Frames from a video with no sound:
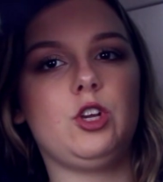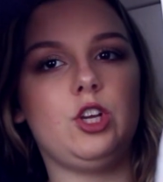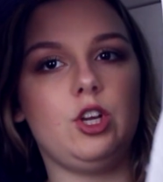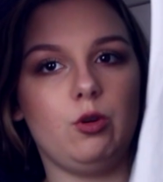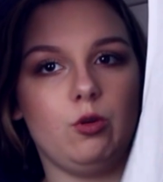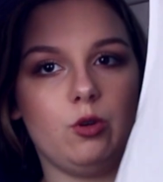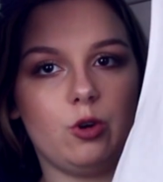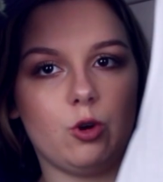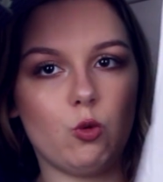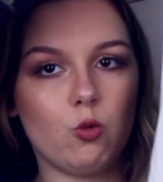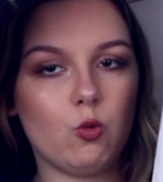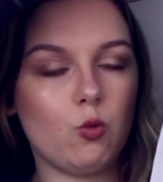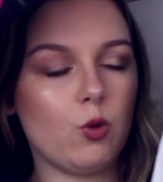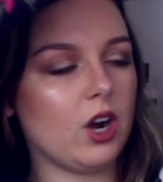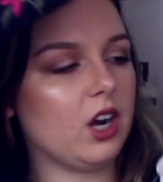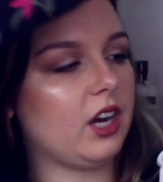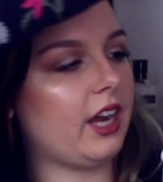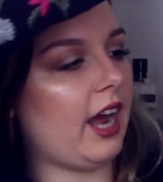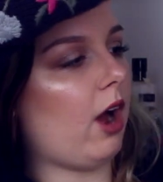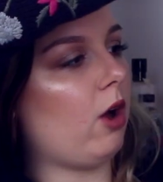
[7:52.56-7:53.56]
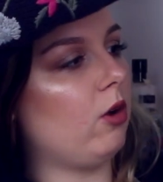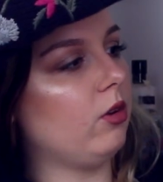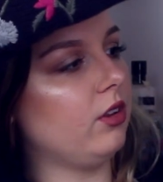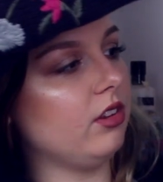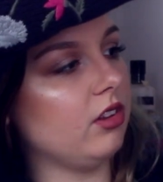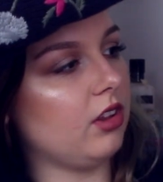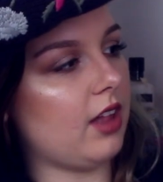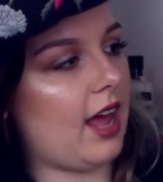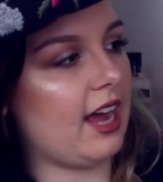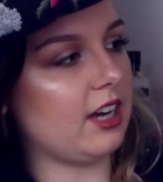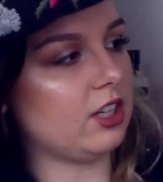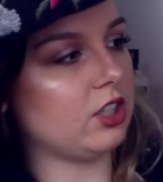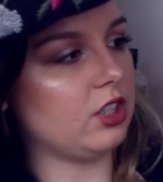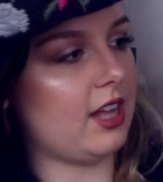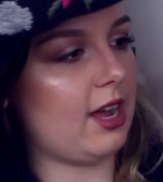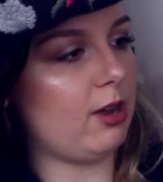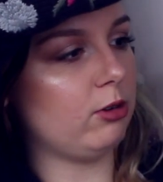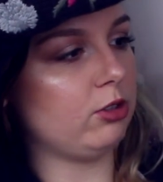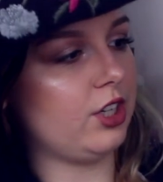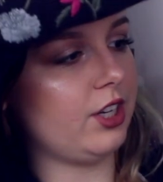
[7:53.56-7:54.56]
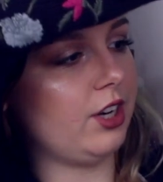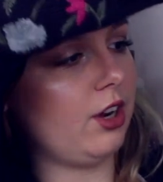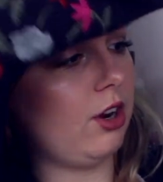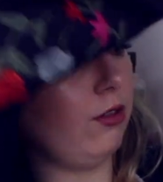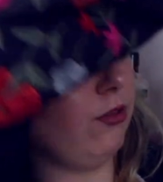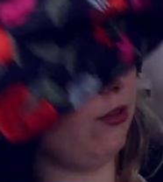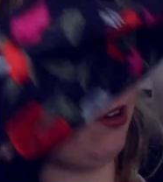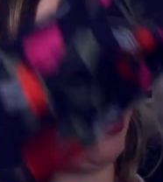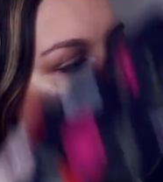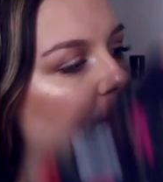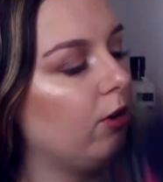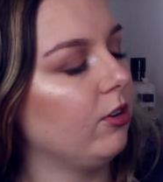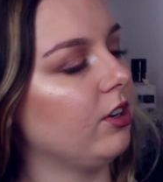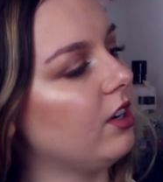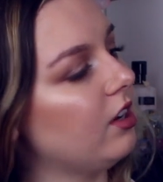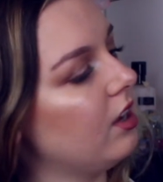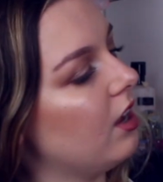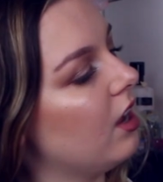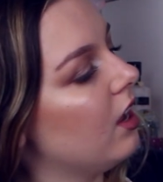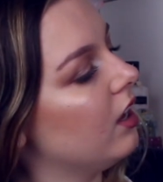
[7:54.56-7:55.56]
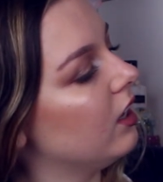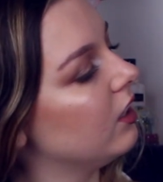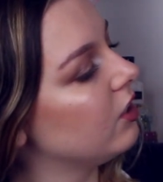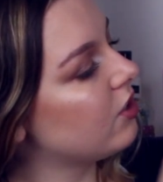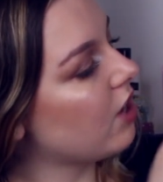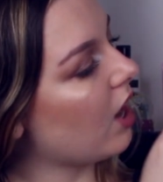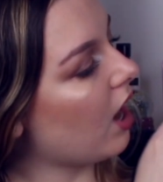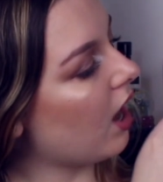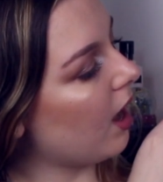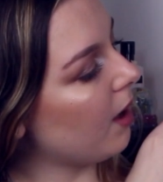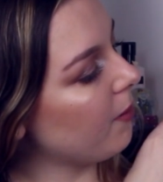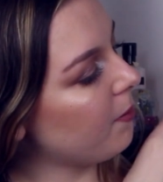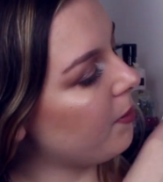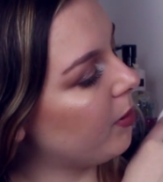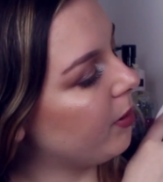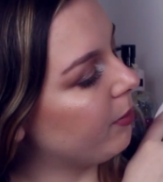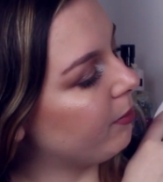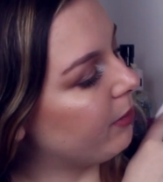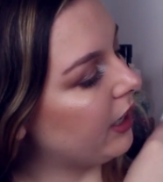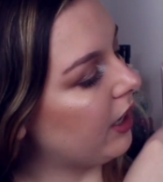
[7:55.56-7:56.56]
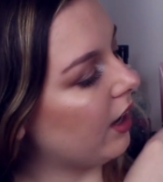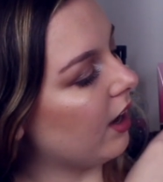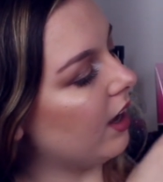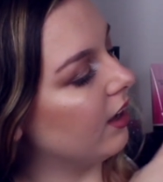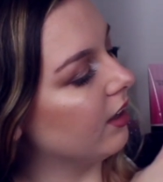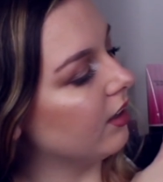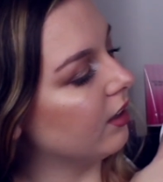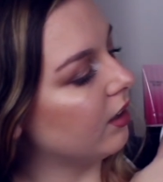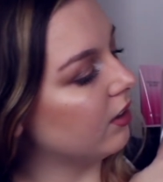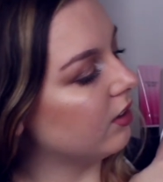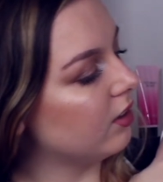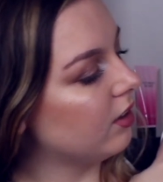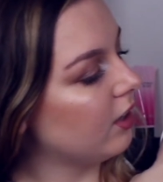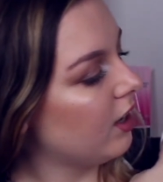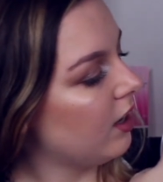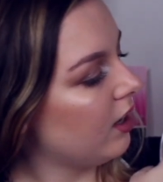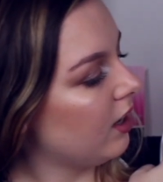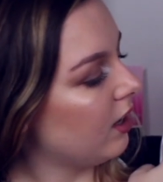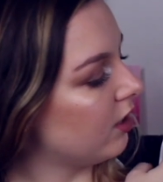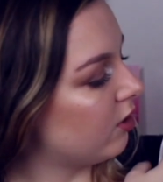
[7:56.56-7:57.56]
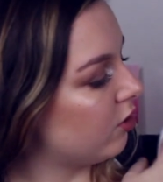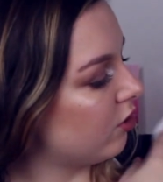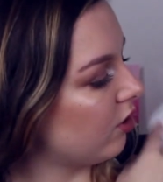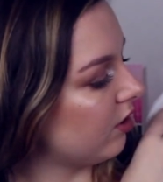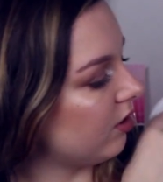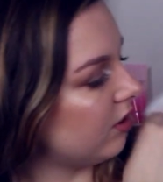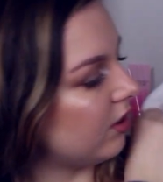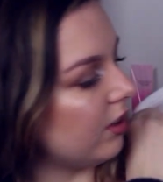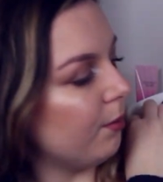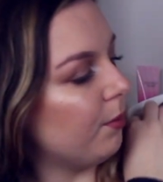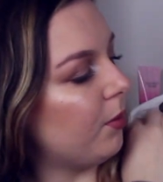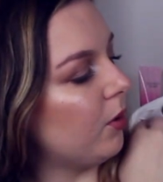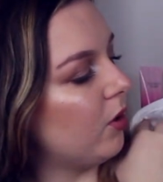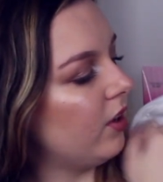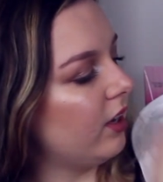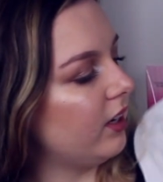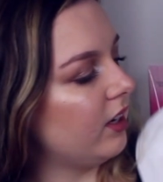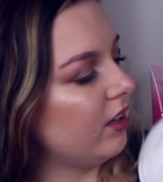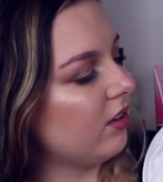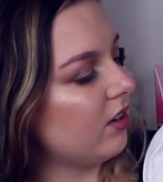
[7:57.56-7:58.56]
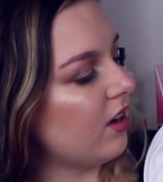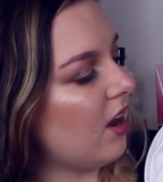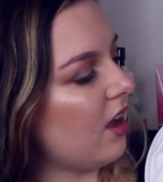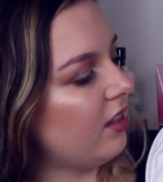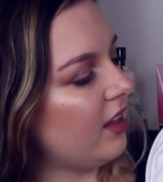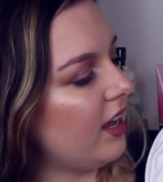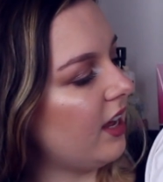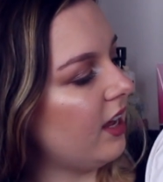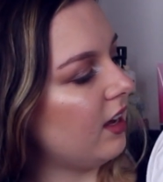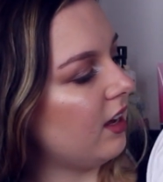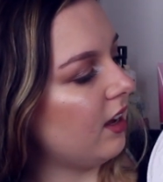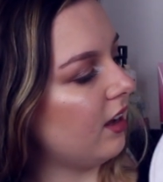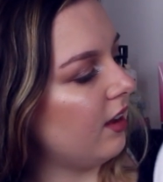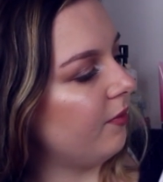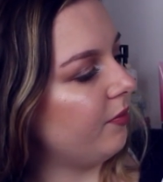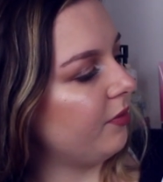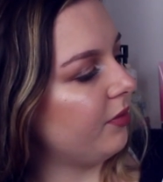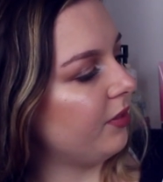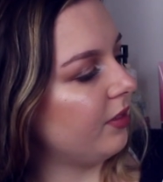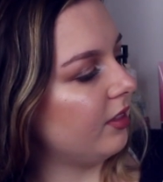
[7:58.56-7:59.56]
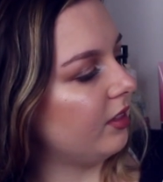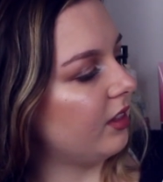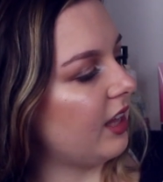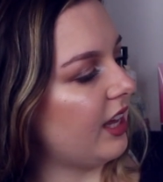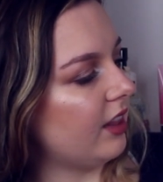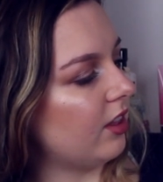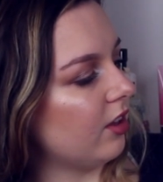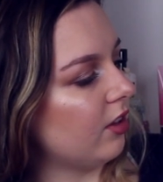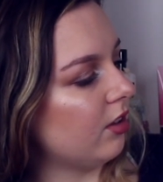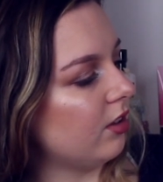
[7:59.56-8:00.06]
cute workout slash lounging around top, because it's just simple and it's not like the